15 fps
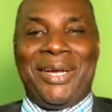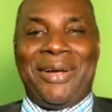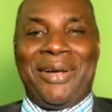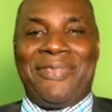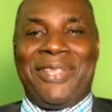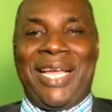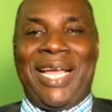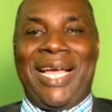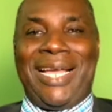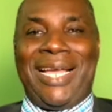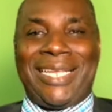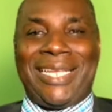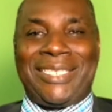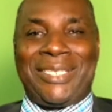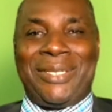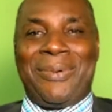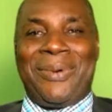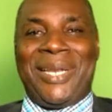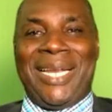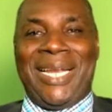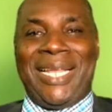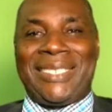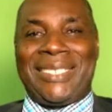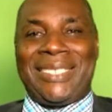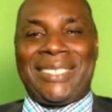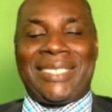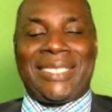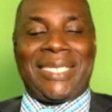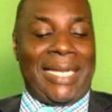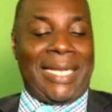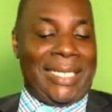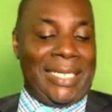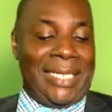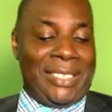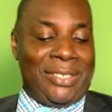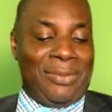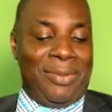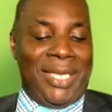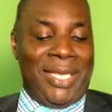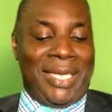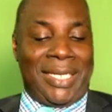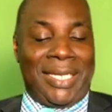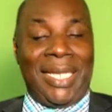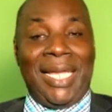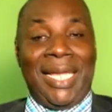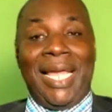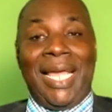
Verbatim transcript: of the heart, as the way the lesson started this week.